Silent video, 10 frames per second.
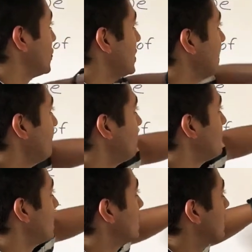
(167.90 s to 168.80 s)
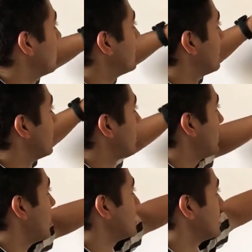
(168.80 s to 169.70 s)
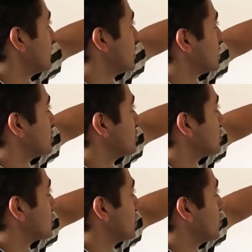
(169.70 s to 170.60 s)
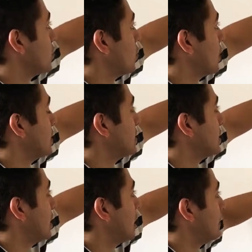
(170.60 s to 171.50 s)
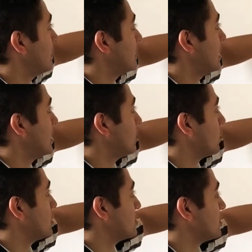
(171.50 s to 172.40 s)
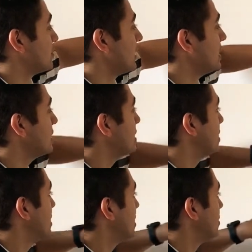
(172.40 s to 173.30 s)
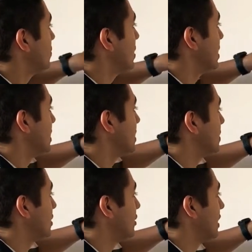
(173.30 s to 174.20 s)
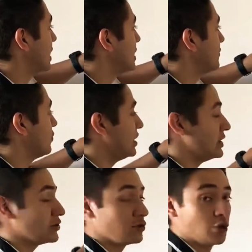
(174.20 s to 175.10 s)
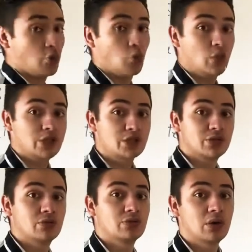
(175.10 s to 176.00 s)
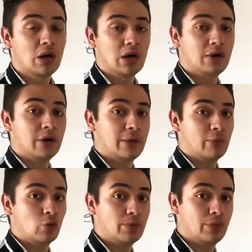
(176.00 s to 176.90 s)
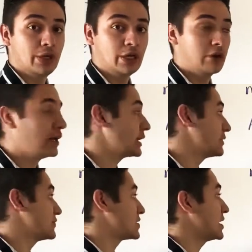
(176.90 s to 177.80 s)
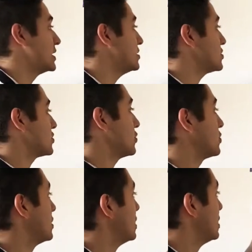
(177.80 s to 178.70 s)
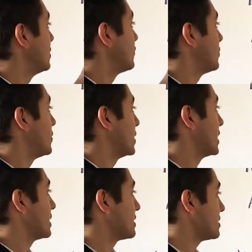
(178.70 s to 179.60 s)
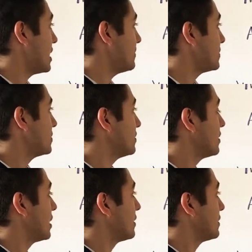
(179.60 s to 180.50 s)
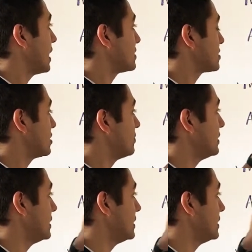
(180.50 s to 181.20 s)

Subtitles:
them. When they're both positive, we can choose to go one up and one to the right. When they're negative, we need to know which number we're putting our negative sign in. So if we're putting it at the top, then that's going to be